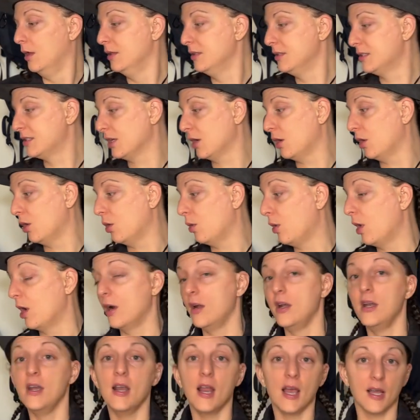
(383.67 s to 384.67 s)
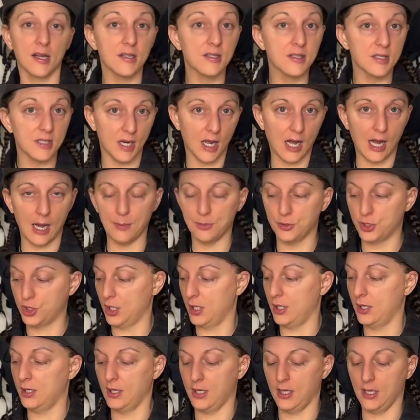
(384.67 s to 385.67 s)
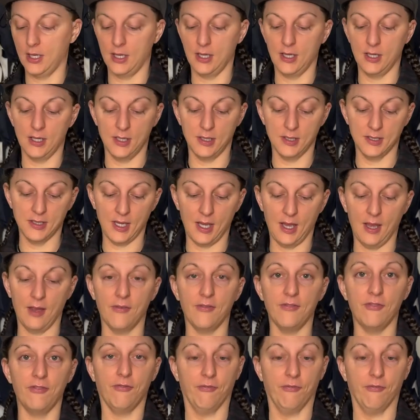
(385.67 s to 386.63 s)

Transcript: So our next option is a,